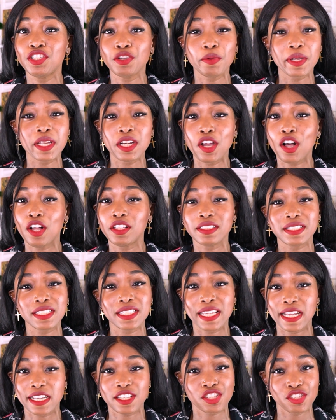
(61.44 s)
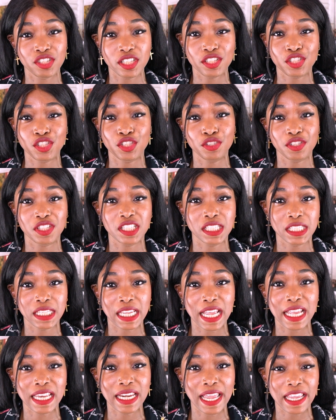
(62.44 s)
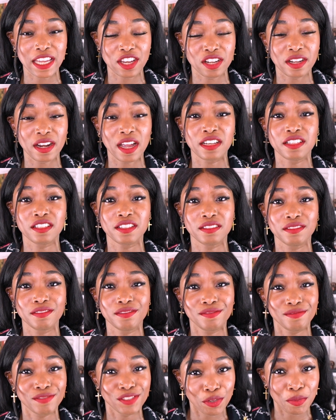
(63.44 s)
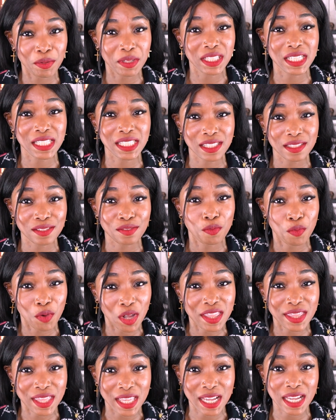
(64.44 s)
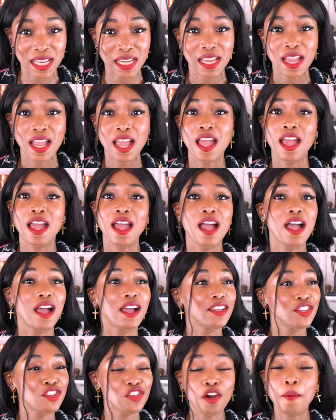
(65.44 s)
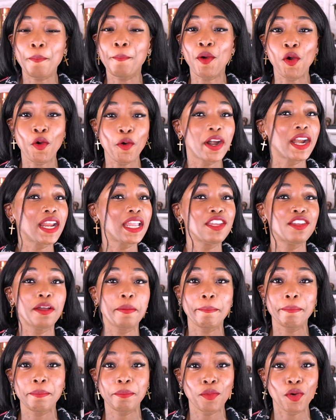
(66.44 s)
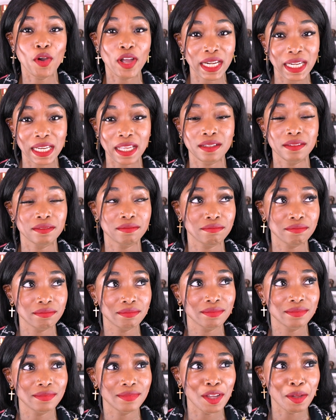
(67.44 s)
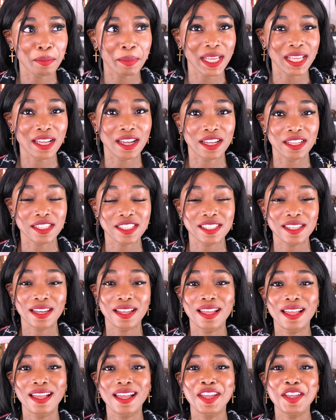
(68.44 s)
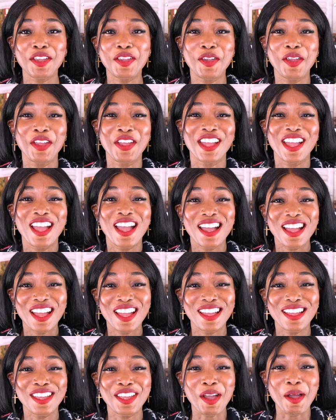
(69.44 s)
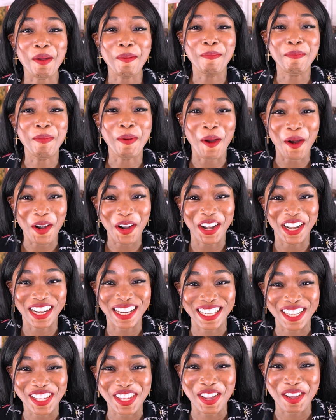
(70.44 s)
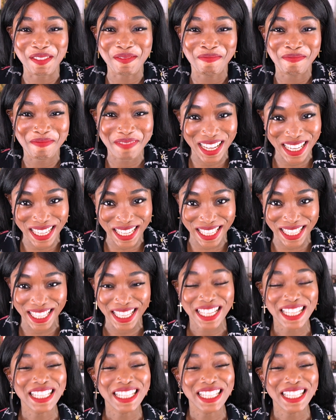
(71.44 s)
doing all this extras to your skin and you're not doing this one thing, you're pouring your money. Oh my gosh. You're pouring your money